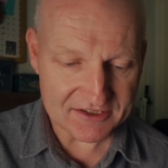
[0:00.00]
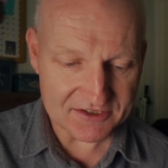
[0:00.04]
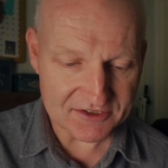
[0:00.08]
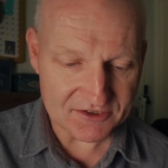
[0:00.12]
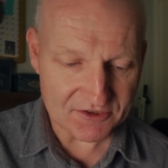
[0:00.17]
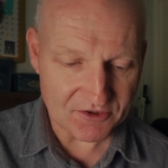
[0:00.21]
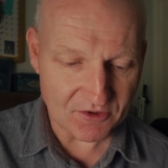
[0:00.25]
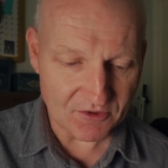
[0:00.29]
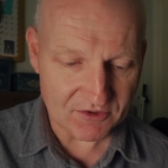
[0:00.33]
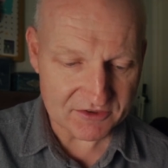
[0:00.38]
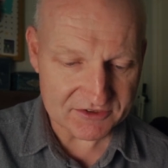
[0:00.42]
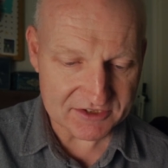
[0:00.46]

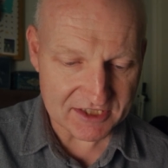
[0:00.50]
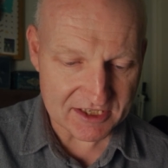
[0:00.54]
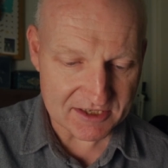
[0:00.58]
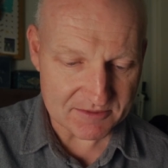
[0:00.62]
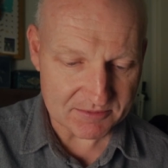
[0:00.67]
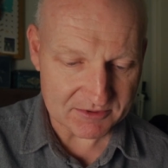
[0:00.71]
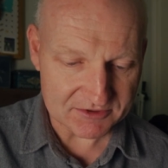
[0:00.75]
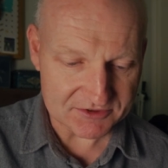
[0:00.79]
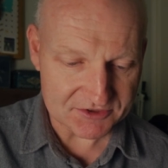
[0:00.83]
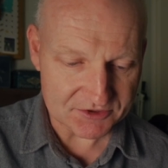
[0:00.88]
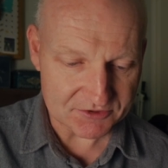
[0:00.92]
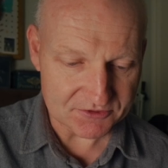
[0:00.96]
You're also
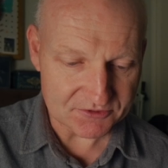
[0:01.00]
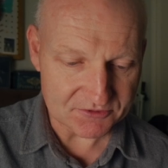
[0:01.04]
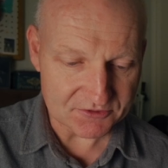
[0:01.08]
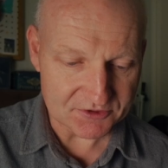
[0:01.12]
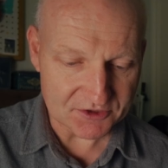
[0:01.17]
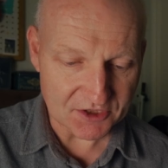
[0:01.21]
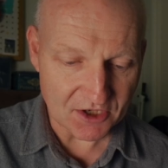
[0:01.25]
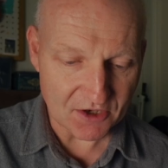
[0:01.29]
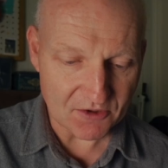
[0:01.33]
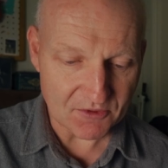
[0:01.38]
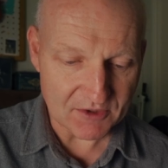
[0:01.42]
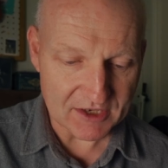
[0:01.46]
able to
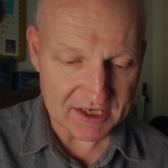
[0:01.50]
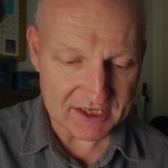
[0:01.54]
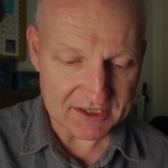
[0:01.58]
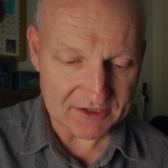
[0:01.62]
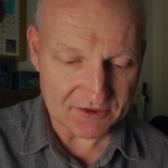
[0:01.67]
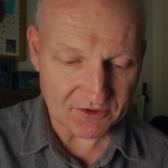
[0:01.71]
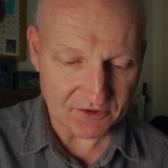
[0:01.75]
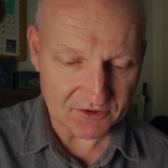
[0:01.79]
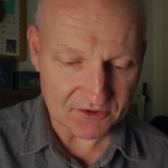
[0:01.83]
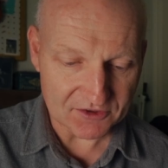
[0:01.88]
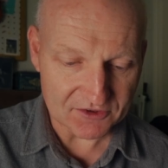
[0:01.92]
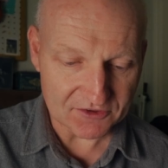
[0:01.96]
go in
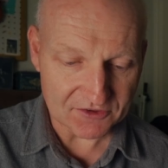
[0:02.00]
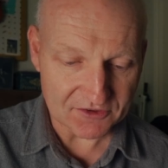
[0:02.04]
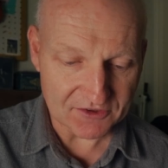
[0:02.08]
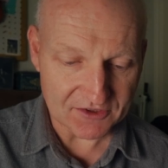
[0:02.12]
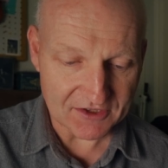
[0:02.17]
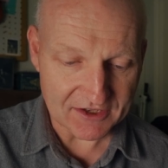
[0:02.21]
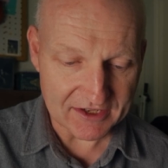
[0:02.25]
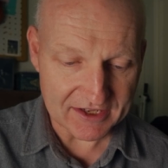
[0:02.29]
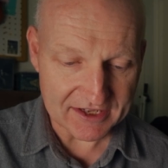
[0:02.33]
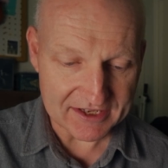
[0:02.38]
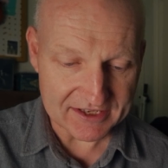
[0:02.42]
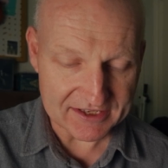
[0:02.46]
on
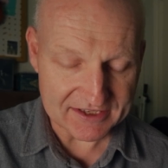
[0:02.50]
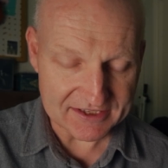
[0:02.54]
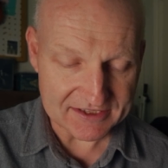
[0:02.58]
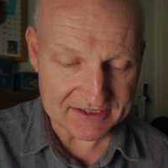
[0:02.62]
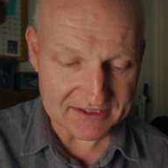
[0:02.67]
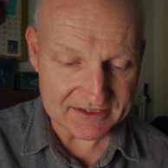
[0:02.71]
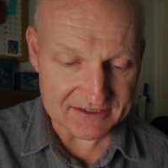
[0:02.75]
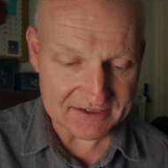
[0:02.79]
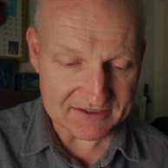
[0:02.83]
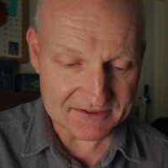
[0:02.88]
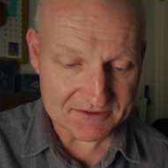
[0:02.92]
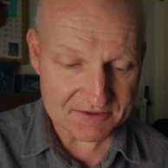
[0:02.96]

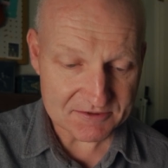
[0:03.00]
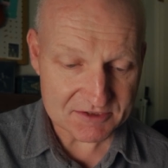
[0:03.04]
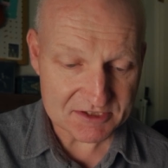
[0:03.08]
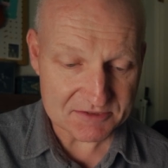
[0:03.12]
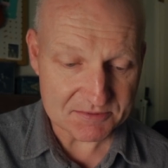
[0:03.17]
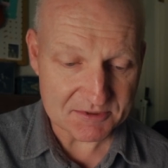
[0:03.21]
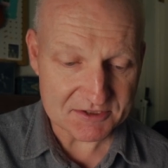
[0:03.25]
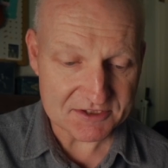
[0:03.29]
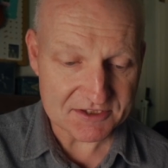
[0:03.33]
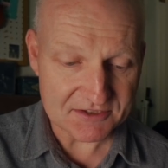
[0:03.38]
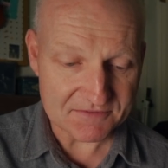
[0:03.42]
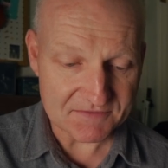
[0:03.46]
a
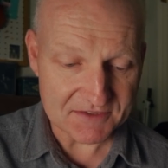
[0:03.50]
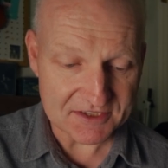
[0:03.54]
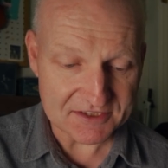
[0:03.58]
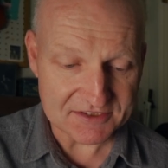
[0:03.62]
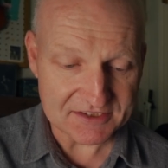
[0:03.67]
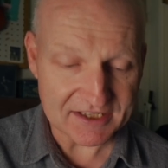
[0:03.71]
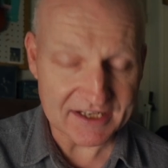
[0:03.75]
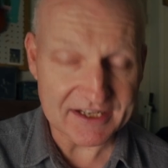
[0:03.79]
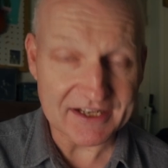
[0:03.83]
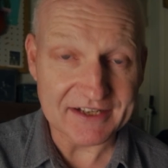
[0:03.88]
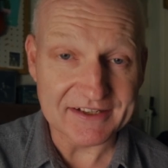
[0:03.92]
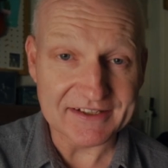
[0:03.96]
specific
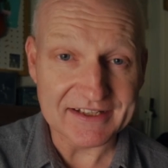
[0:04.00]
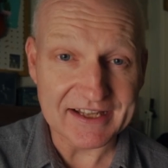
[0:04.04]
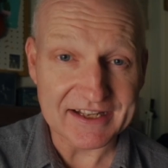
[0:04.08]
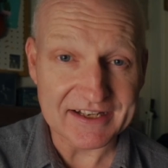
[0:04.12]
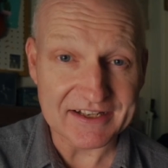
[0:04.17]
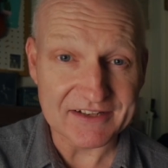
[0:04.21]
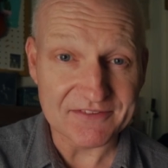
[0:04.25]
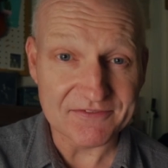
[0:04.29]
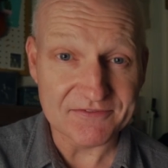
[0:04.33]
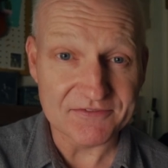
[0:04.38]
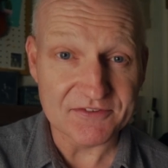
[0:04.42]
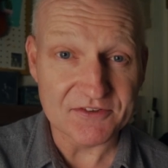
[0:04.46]
day and get
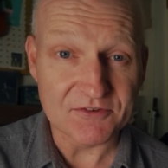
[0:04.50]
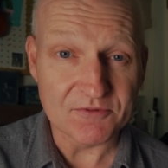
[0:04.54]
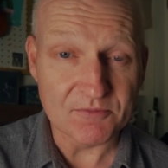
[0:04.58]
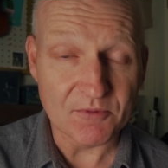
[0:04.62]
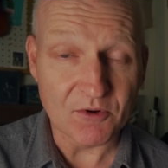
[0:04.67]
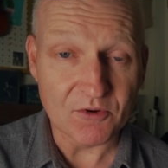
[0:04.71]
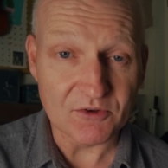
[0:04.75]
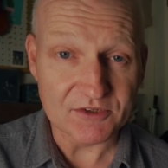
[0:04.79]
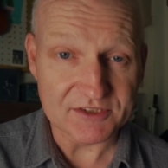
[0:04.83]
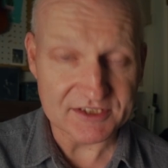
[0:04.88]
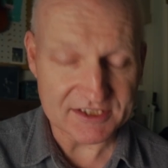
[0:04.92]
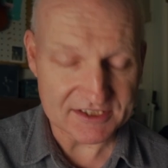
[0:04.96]
a few
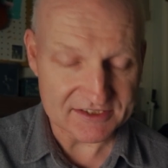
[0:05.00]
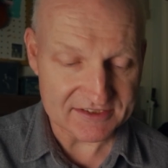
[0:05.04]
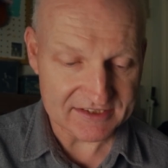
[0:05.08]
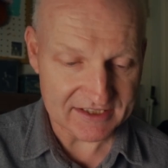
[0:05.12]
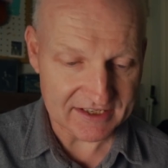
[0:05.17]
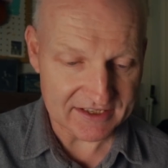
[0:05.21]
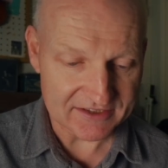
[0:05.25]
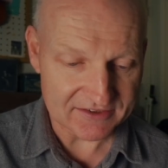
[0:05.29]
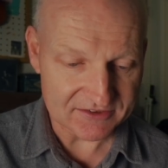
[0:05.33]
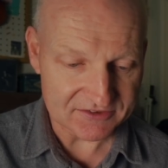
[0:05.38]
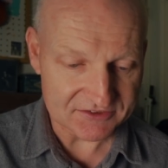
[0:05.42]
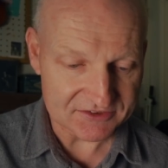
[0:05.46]
more
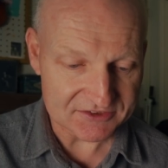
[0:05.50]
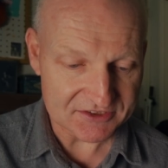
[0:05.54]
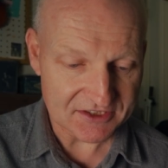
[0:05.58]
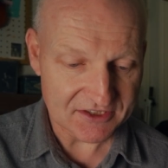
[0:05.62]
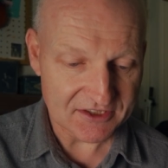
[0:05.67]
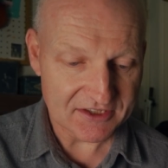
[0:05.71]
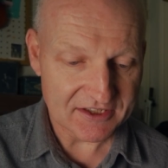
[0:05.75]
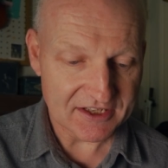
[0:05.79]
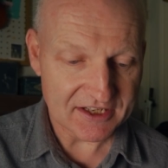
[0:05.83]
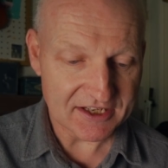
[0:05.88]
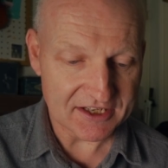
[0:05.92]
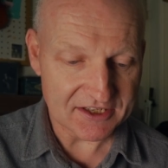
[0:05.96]
details
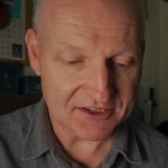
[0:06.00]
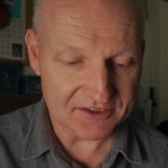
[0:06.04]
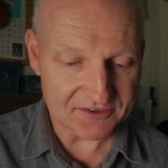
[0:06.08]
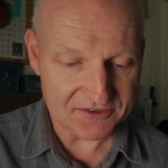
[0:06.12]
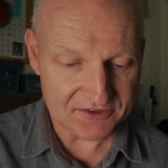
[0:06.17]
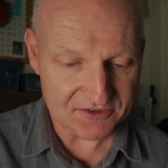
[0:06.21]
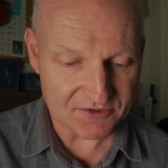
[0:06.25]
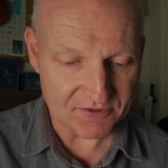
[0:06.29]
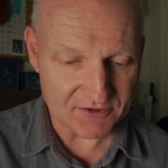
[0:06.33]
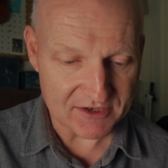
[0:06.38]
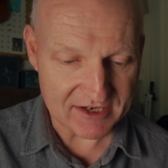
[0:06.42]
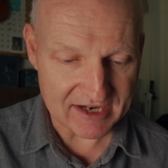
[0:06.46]
in
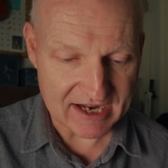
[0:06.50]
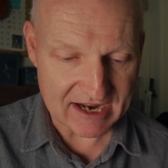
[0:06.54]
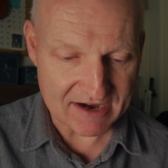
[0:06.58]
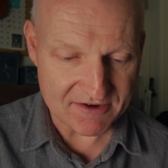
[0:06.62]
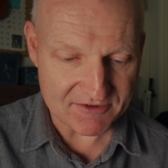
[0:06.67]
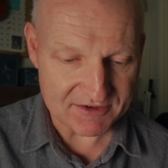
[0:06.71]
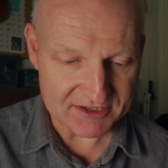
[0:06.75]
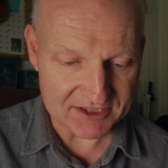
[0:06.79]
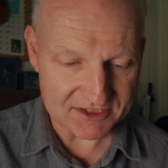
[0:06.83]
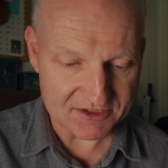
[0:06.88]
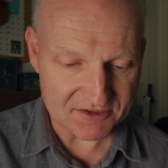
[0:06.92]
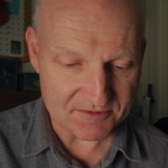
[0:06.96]
3
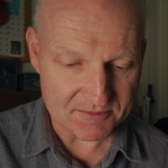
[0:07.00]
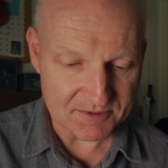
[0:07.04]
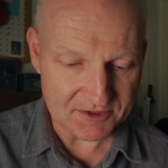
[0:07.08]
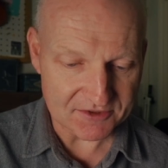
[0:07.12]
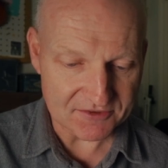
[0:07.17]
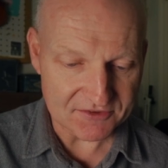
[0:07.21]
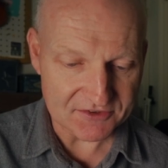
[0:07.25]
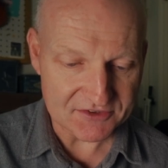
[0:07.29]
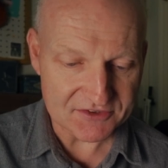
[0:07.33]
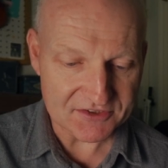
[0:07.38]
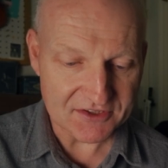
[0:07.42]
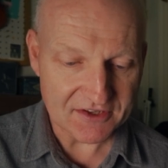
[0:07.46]
hour
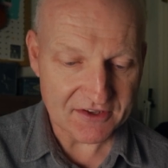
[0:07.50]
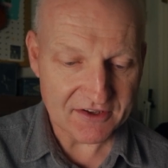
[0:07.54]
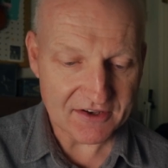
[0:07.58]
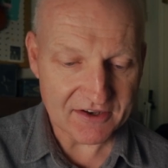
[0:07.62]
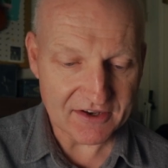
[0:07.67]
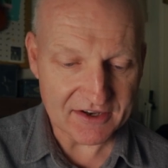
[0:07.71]
increments,